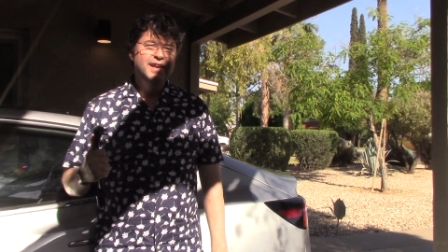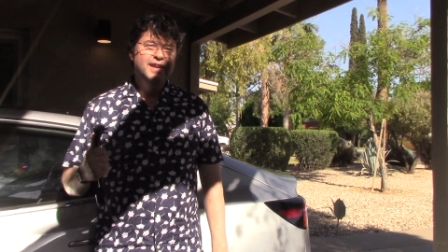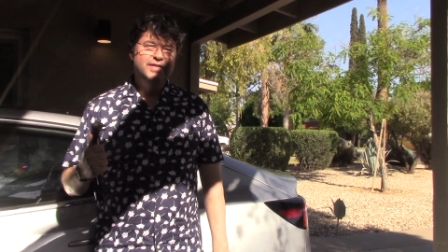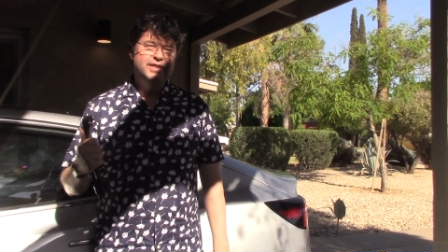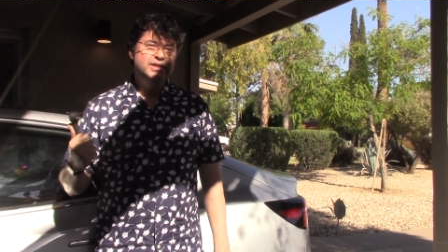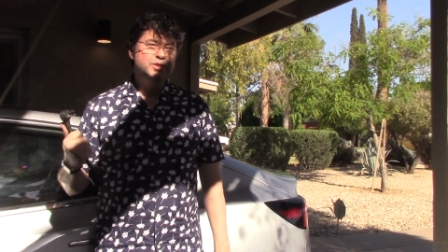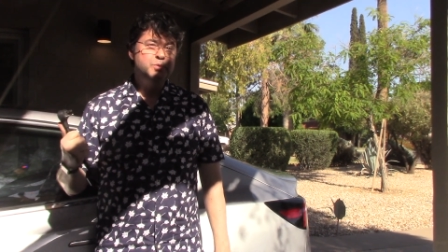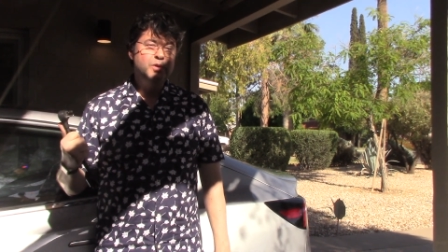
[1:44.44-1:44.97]

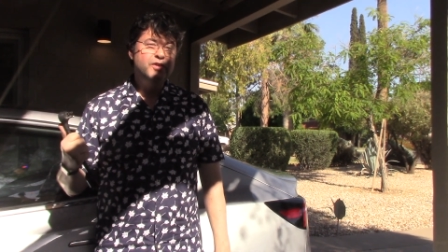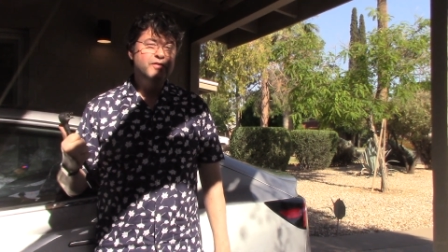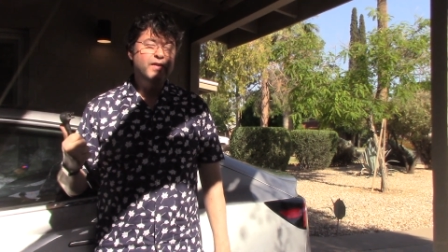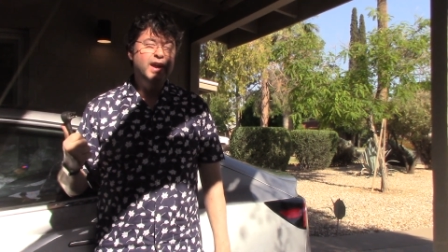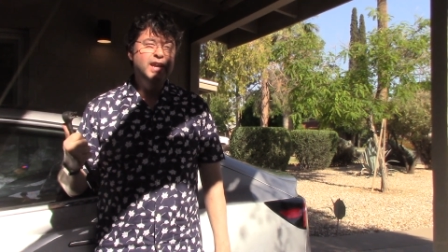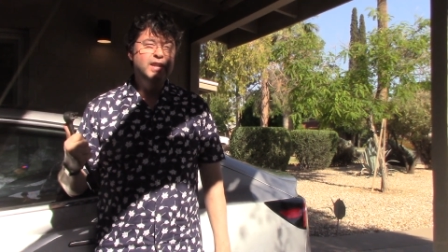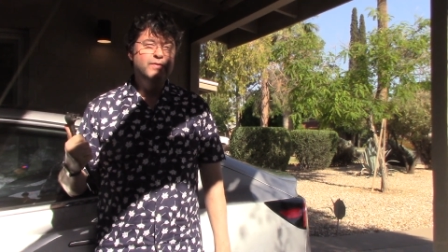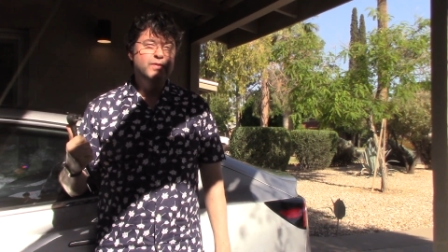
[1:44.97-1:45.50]
This would work
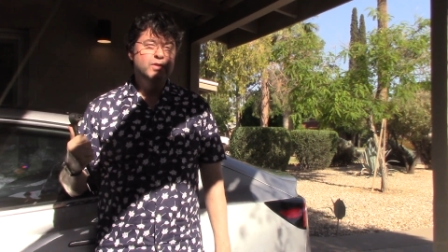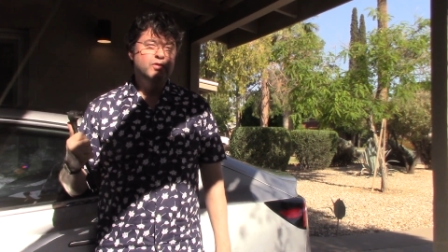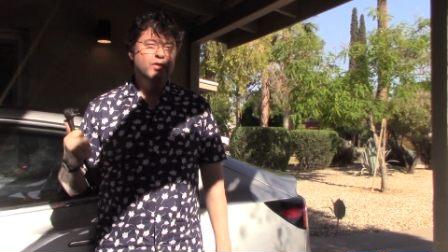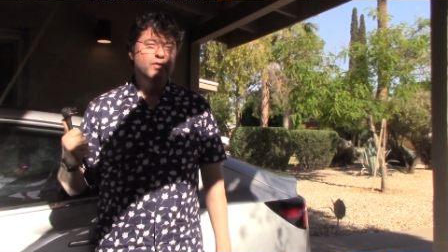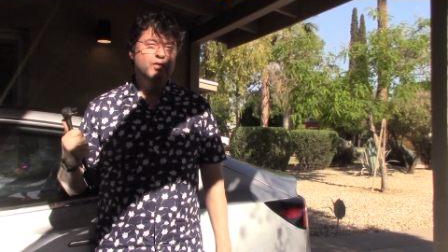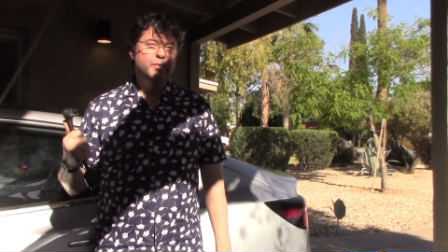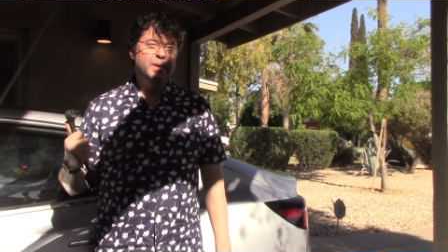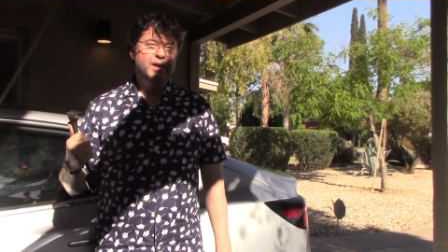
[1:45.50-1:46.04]
fine if you
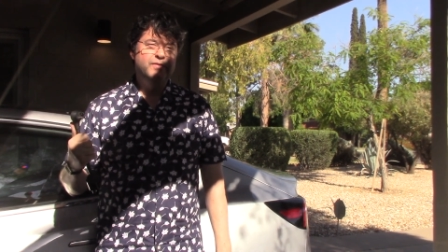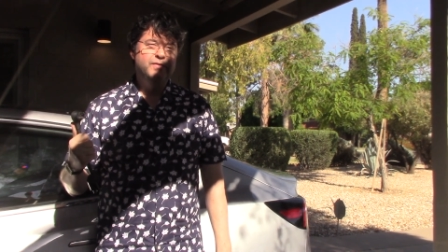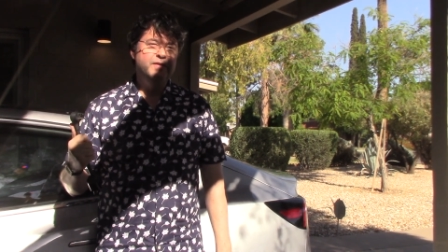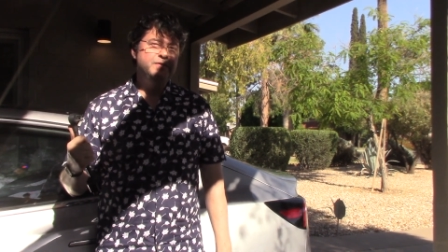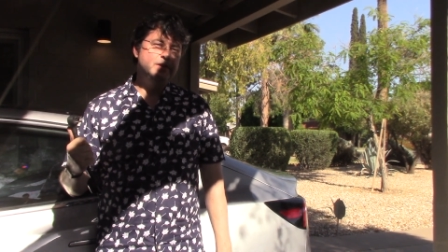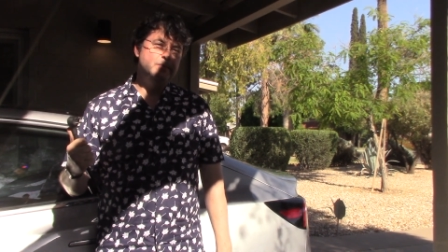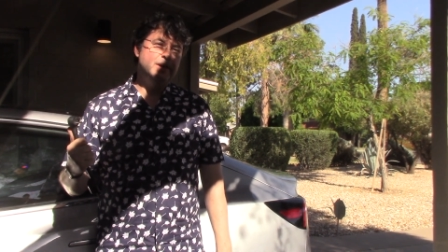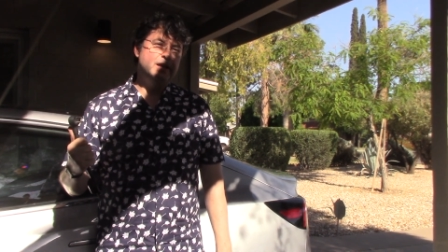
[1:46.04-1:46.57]
drove about
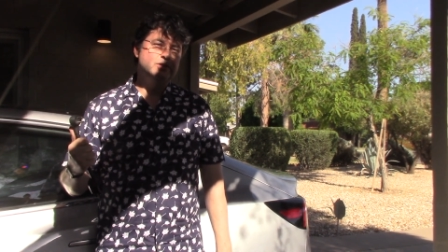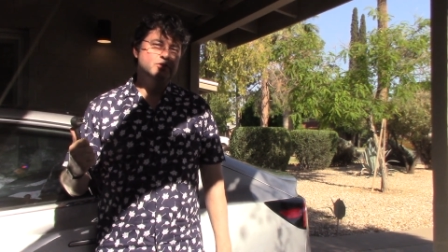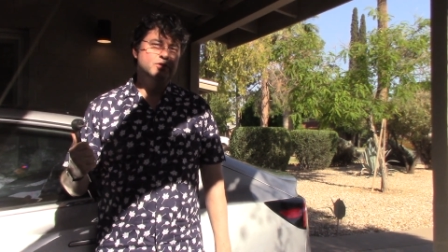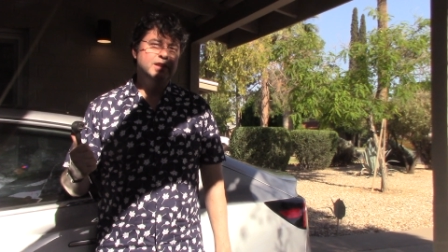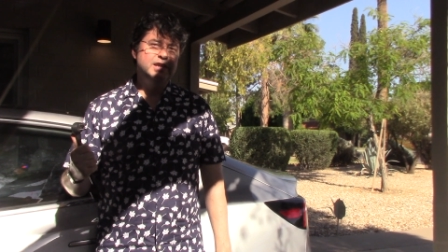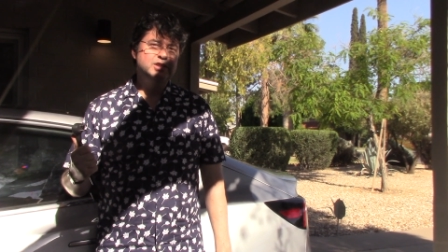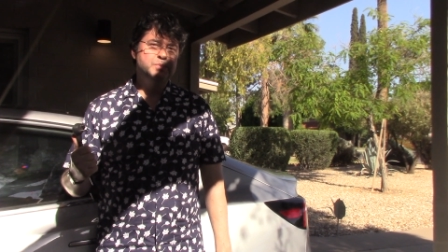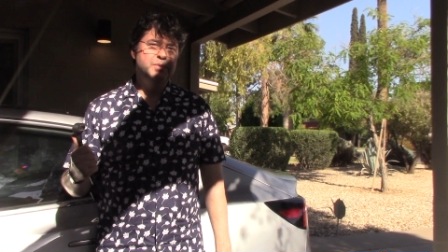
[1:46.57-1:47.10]
50 miles
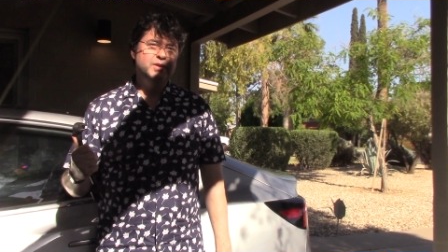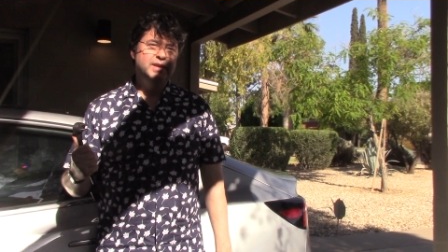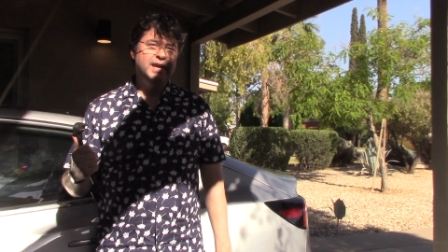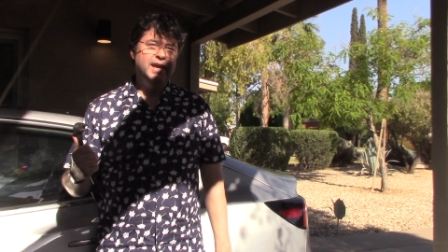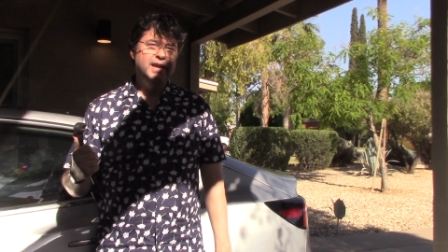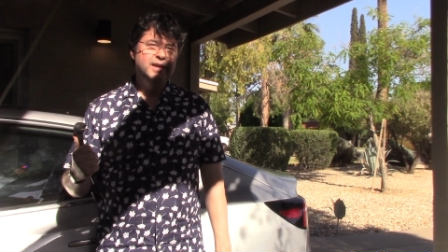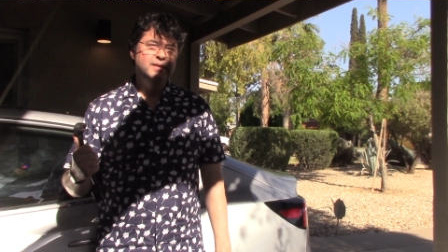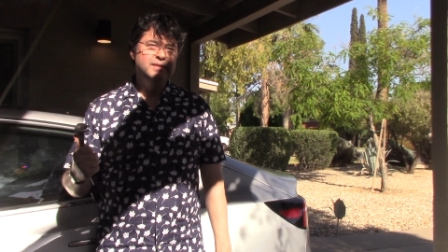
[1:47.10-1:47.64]
or less per
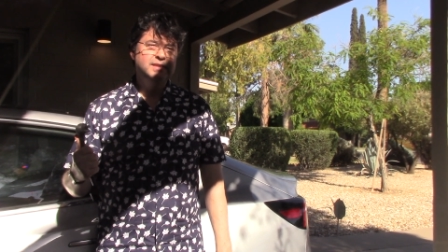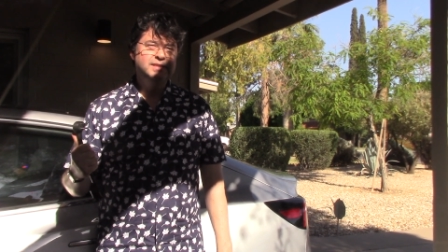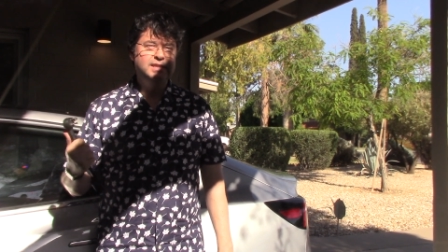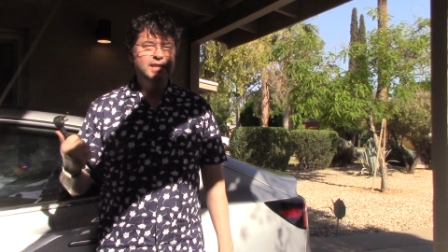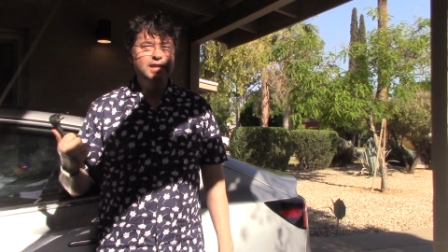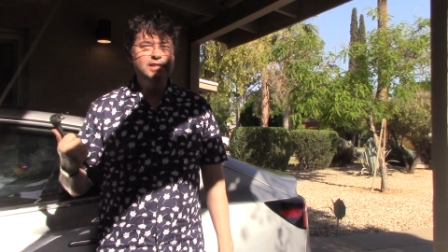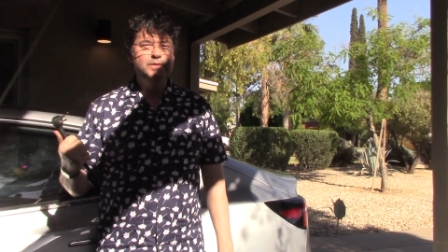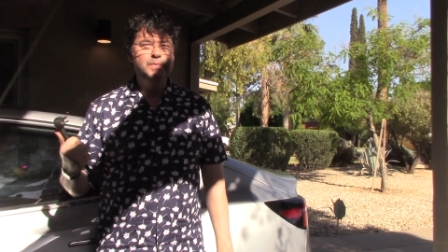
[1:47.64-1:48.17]
day, as
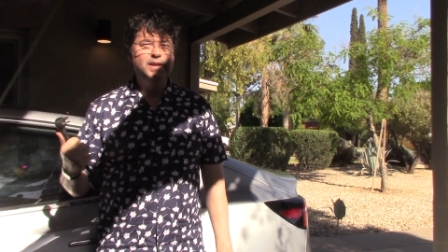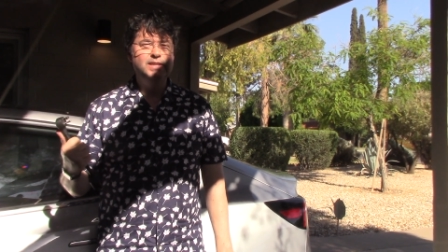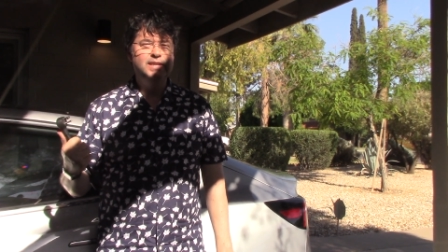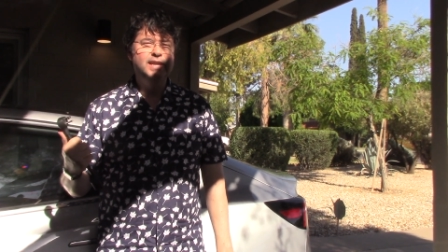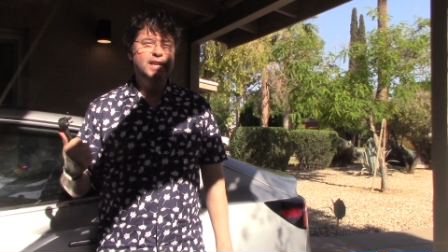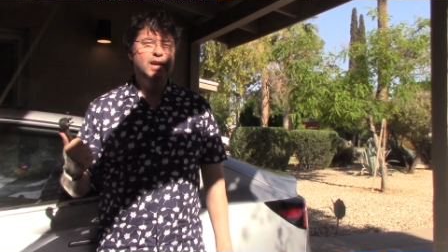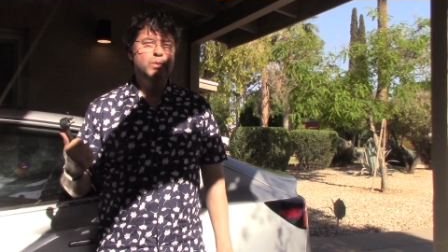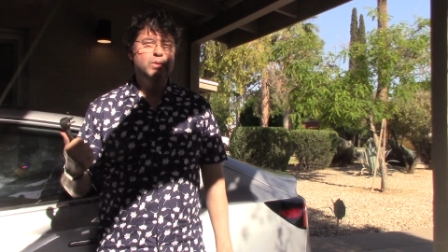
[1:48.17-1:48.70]
it takes about
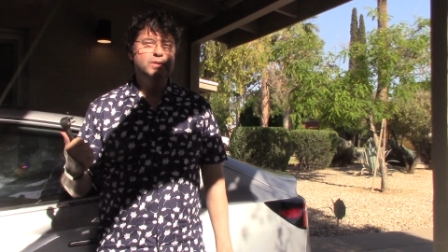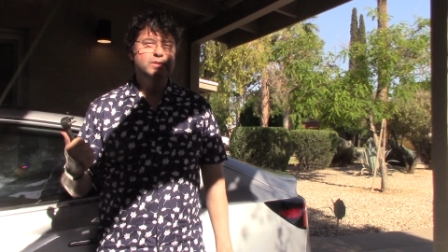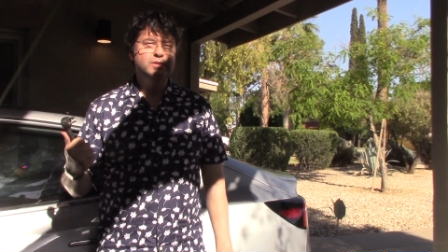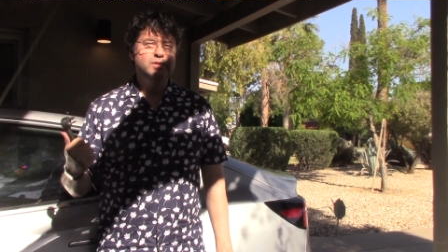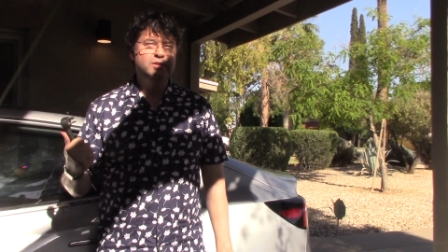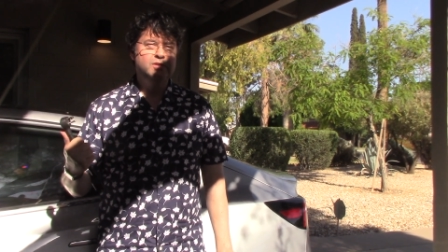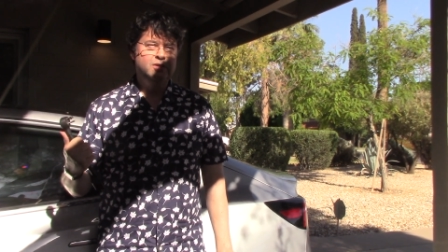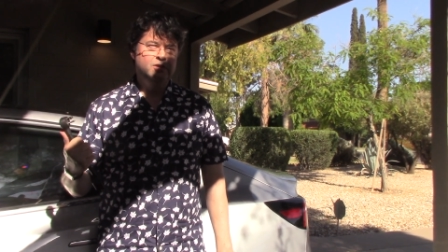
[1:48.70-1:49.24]
10
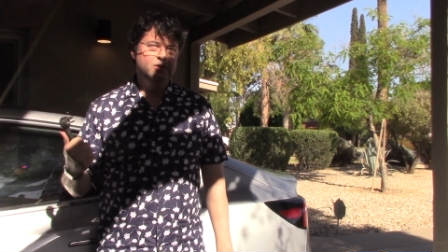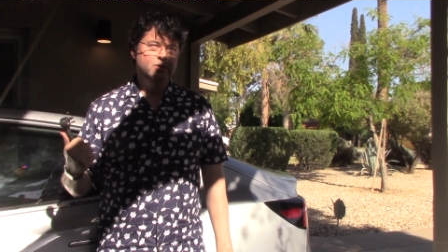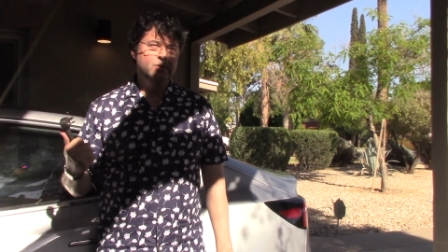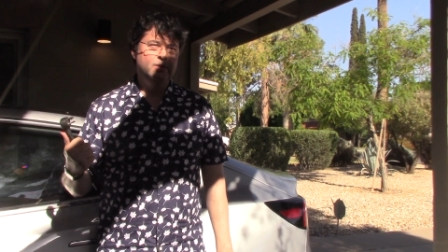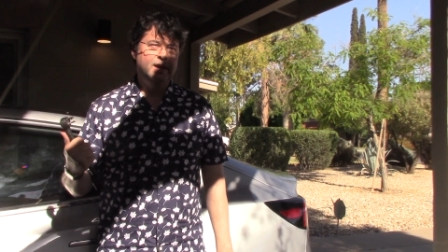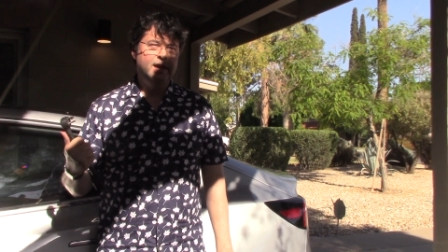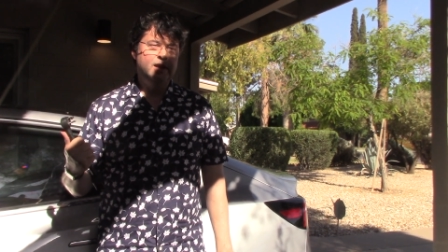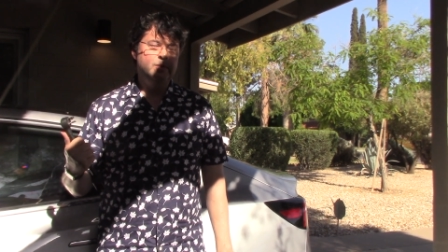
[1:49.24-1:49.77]
hours
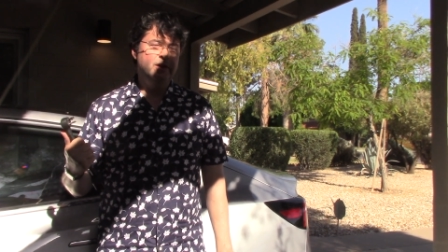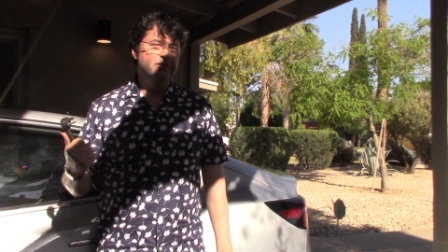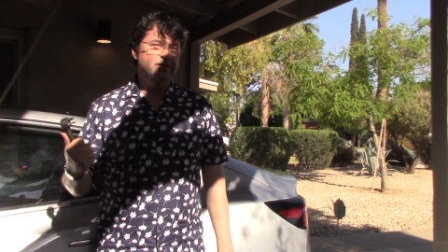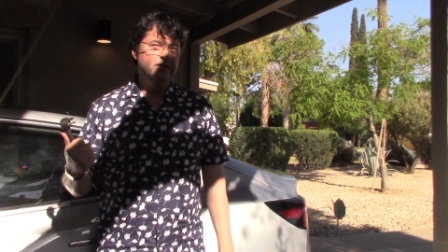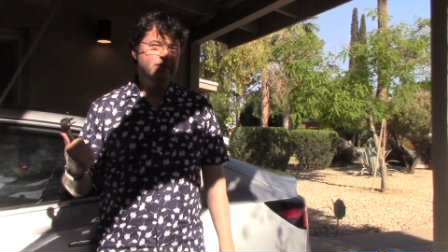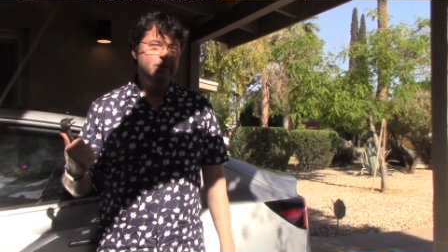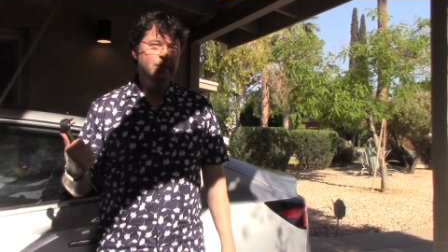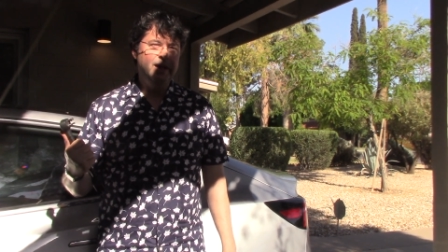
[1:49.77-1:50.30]
to add about
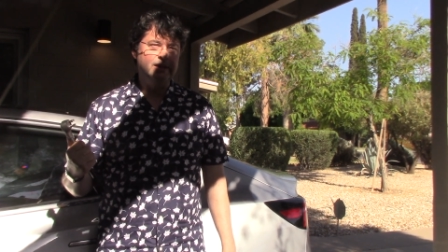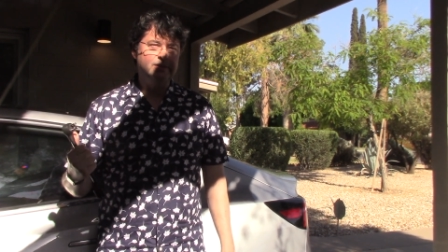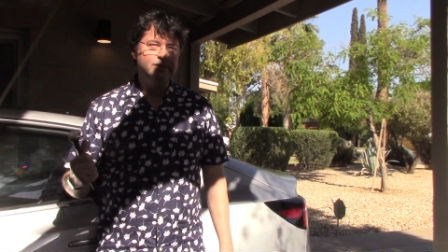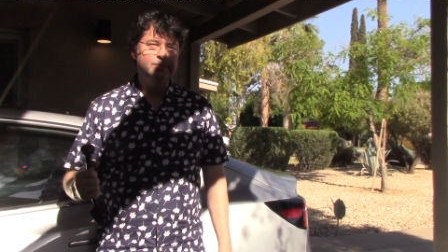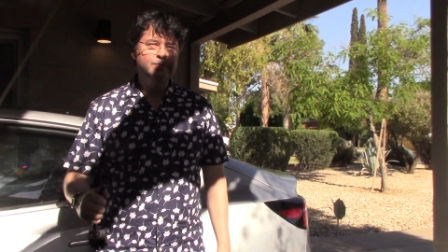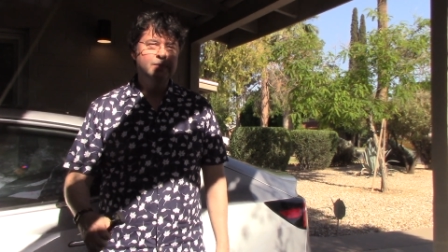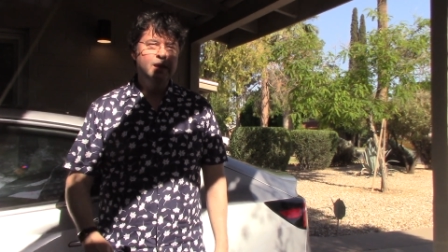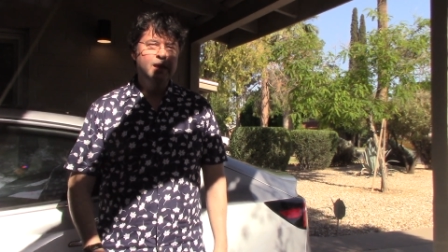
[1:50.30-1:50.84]
50
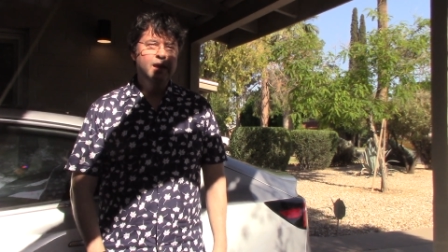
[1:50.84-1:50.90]
miles.